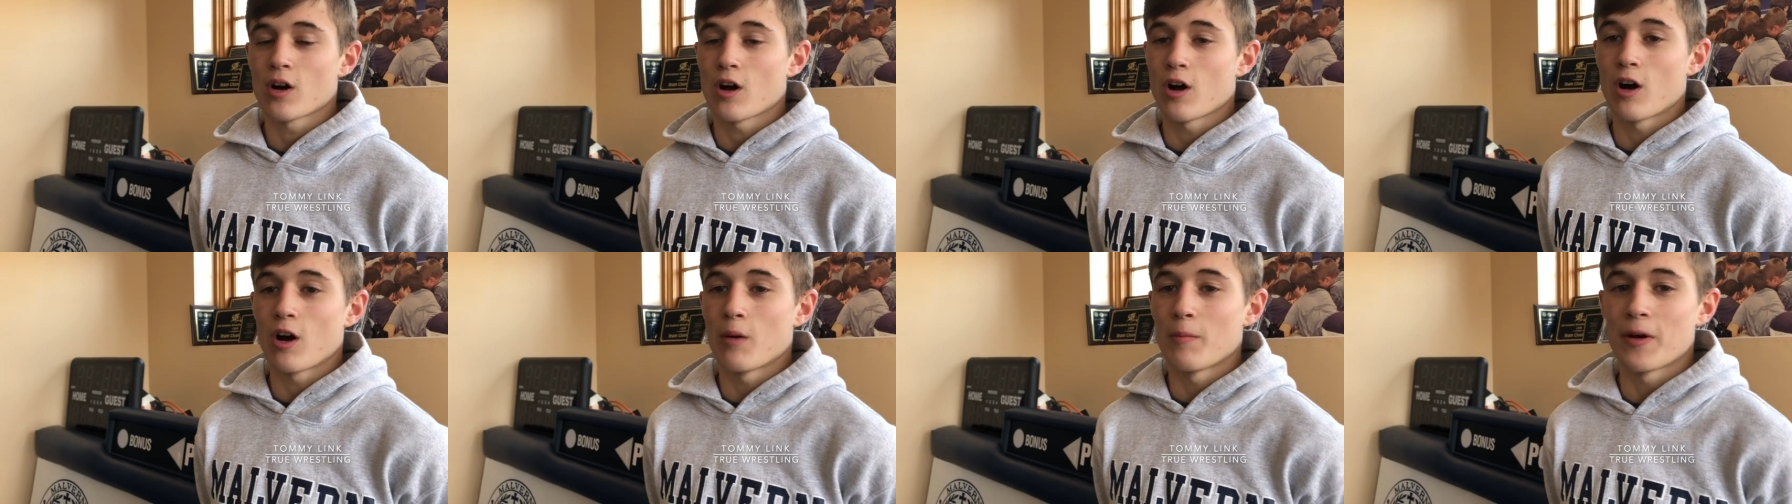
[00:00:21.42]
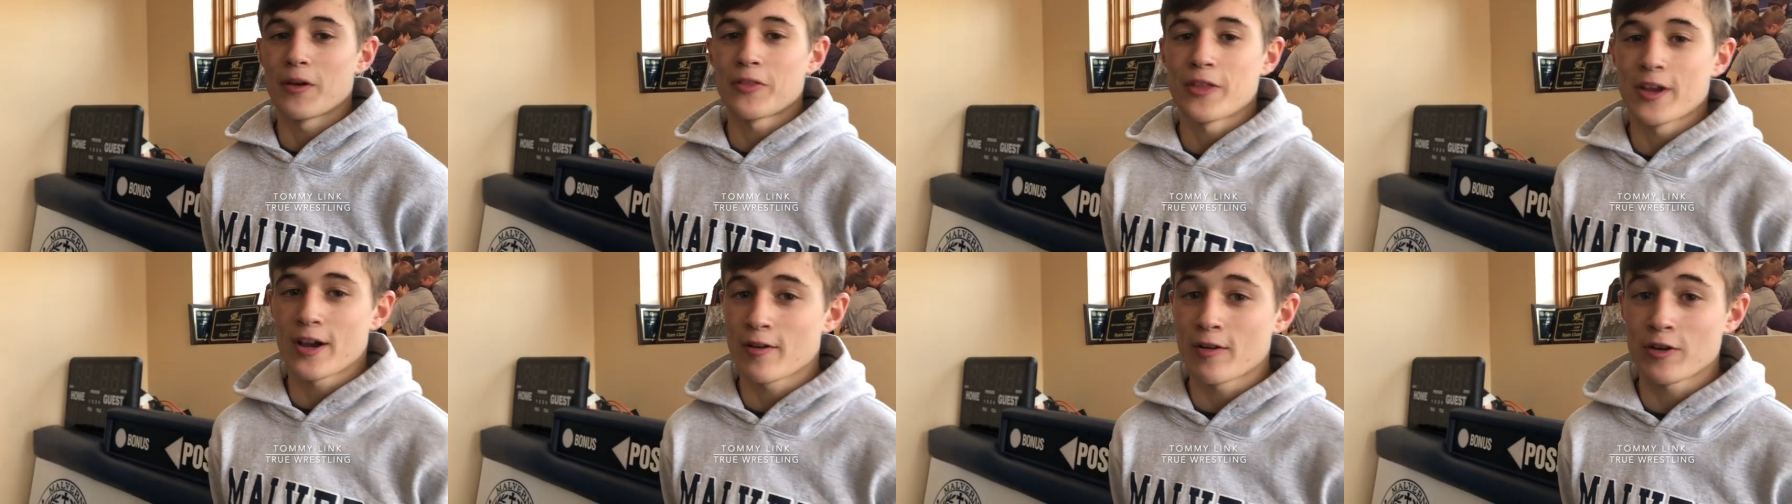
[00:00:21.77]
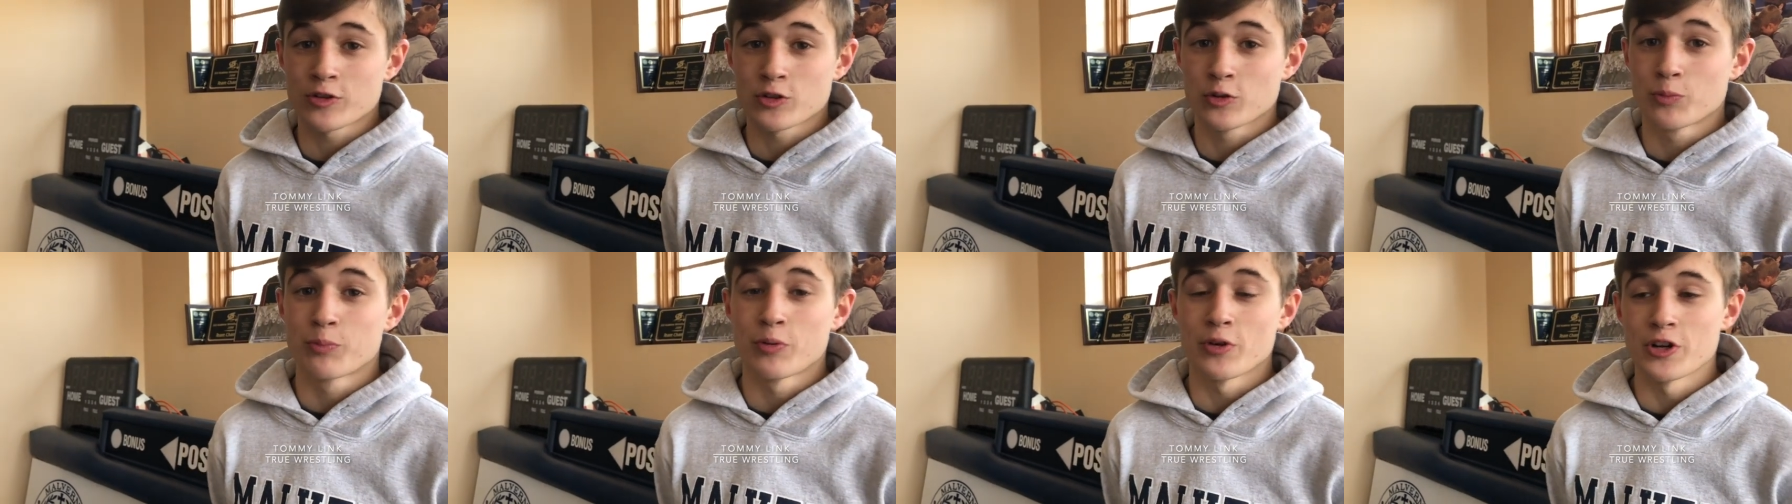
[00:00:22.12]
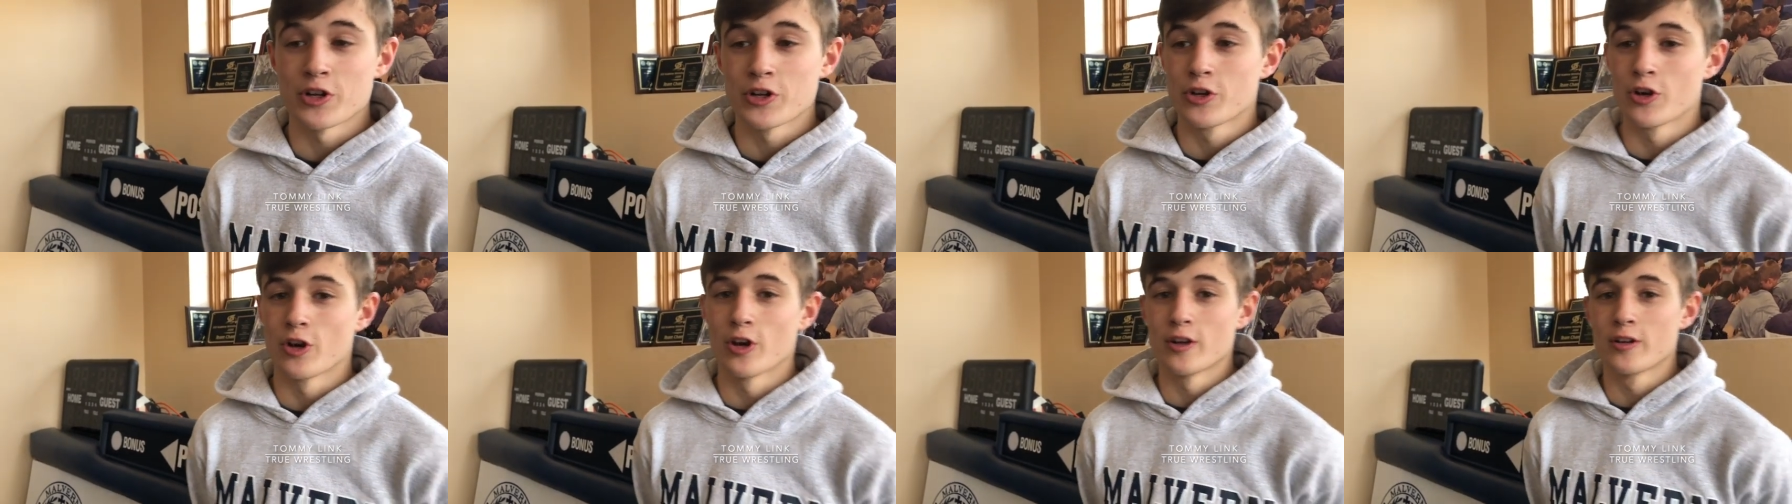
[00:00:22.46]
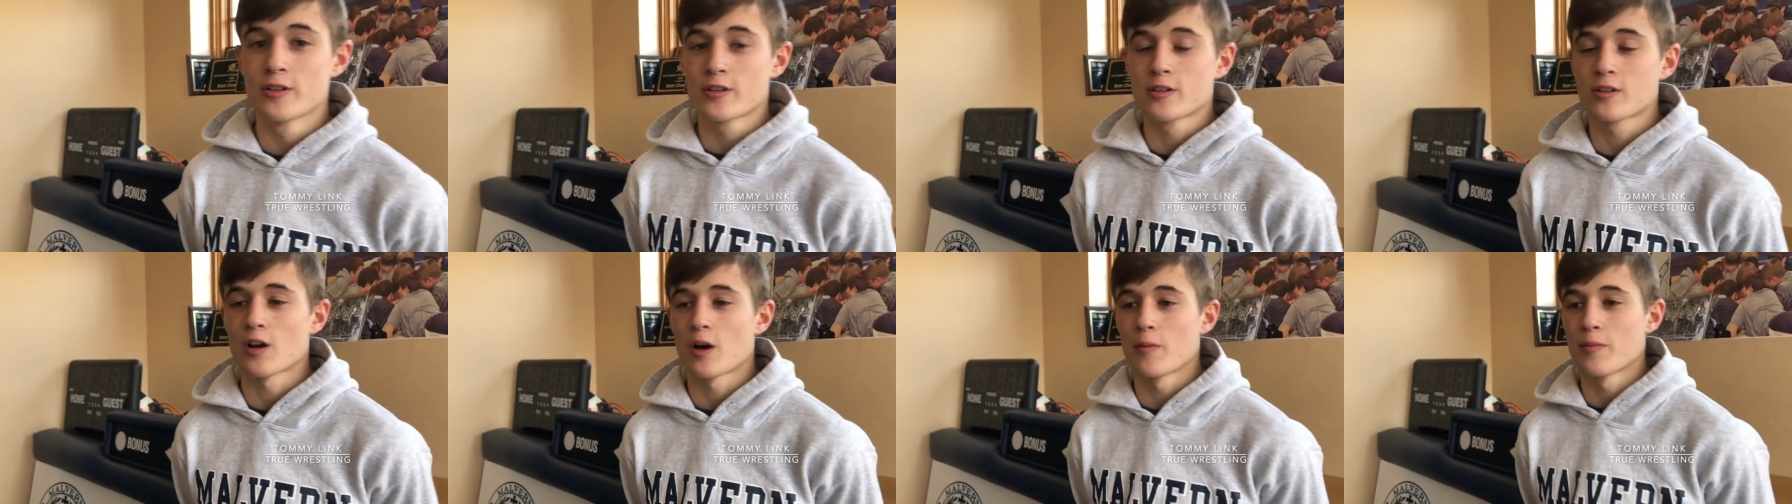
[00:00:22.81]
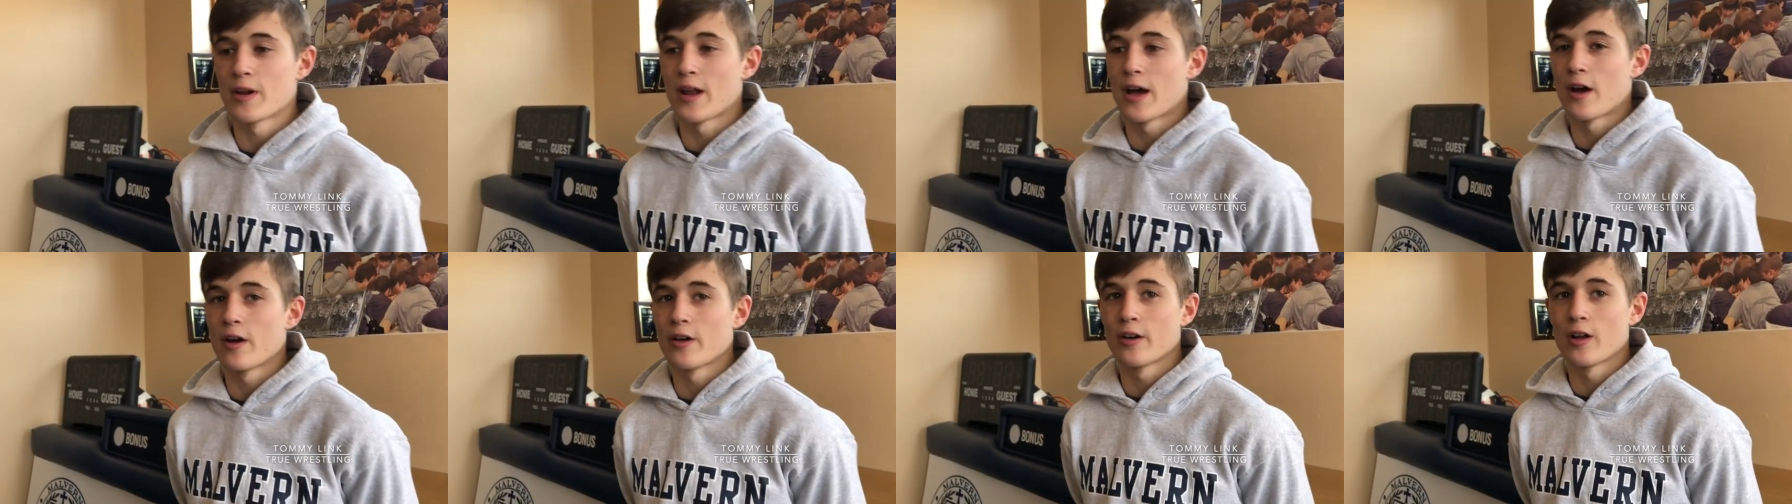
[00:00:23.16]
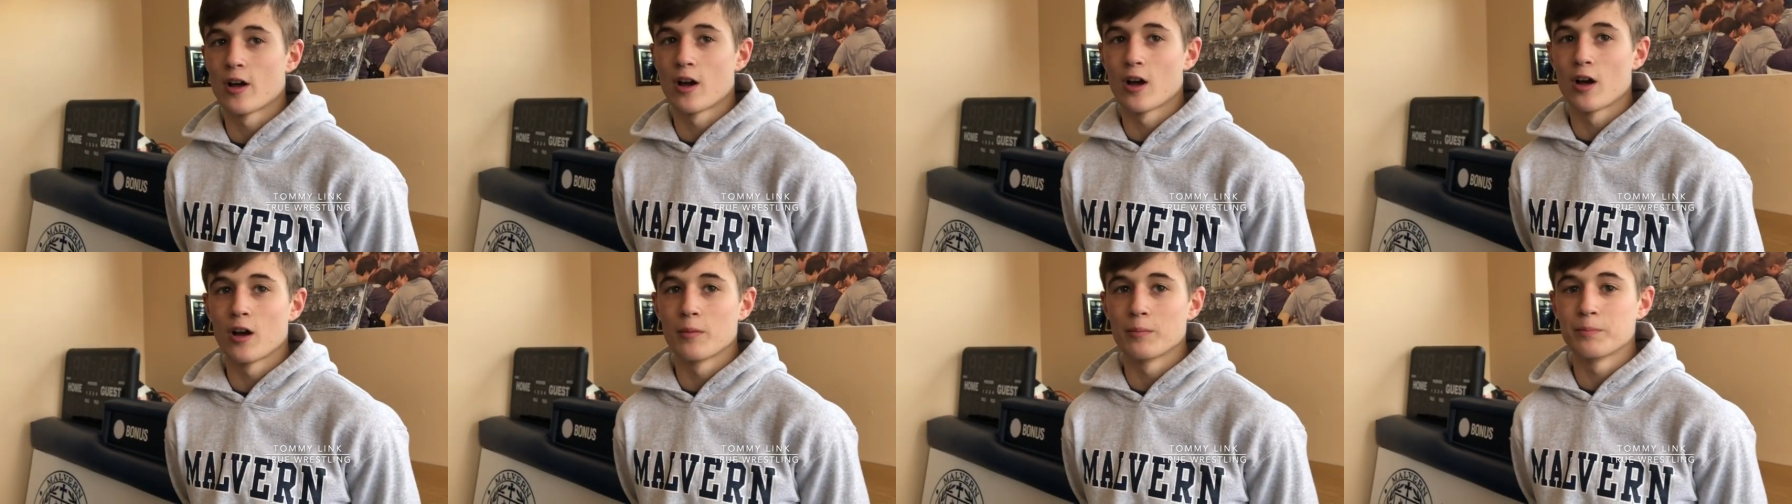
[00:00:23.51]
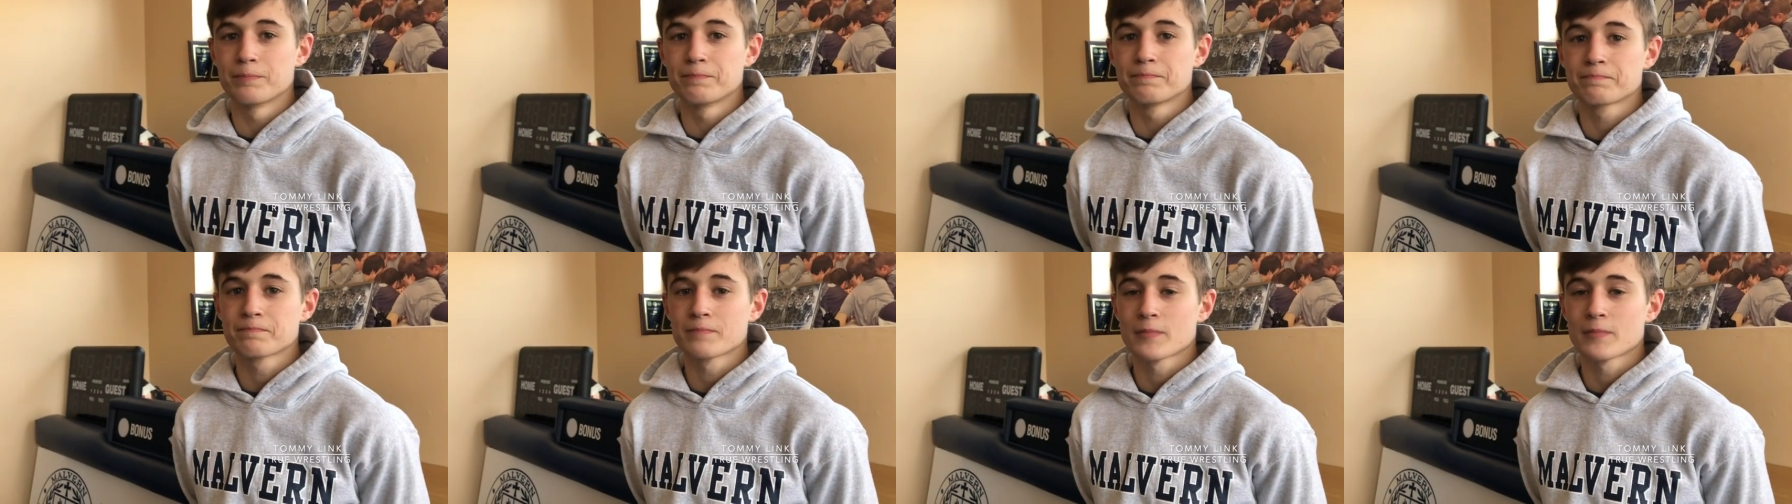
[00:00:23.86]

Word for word: Um, I think I wrestled pretty good coming out and um,